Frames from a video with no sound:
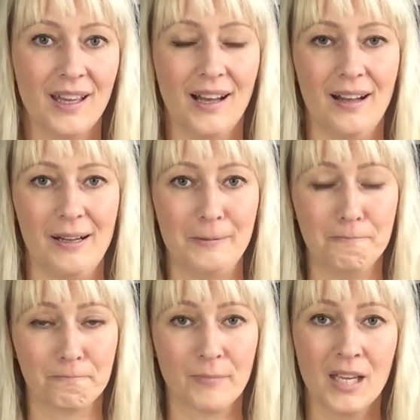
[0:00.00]

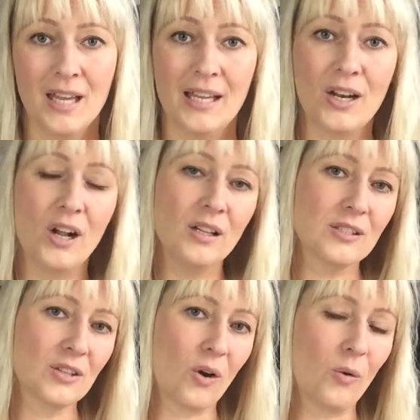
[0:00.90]
And
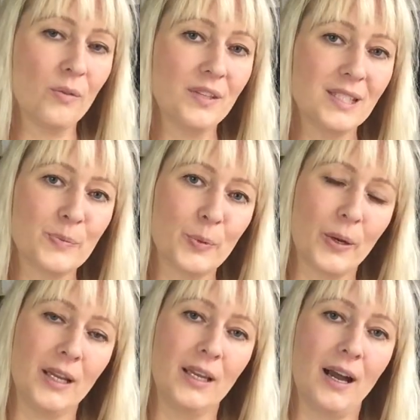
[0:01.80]
also this
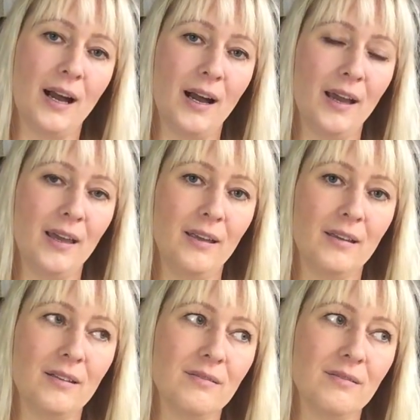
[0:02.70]
spring I